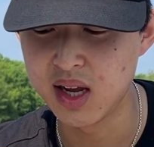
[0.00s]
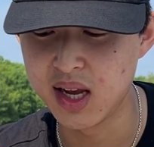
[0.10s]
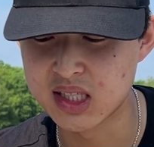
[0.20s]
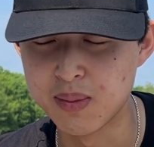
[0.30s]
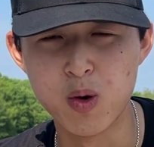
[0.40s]

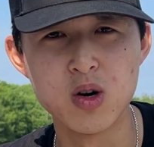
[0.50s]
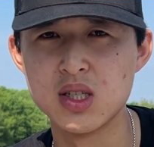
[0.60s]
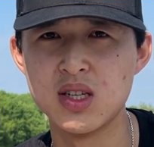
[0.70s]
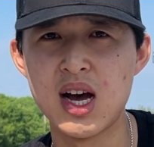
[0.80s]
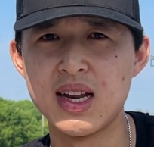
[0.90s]
it's important
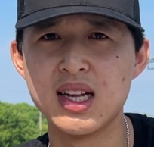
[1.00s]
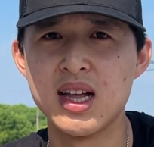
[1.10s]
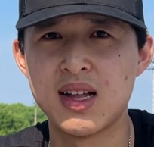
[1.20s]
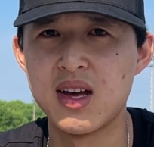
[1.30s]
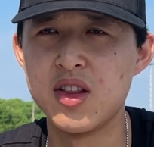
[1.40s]
to not
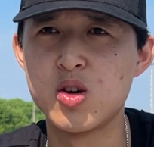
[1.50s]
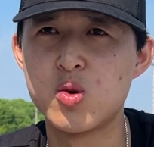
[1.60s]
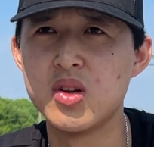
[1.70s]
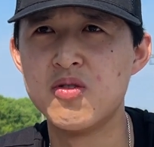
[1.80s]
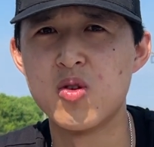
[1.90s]
neglect the other
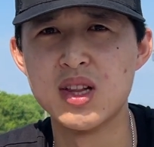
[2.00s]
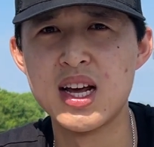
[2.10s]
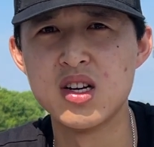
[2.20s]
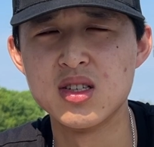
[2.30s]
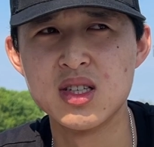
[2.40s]
24
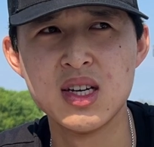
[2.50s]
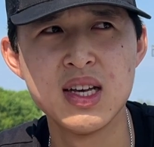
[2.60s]
letters.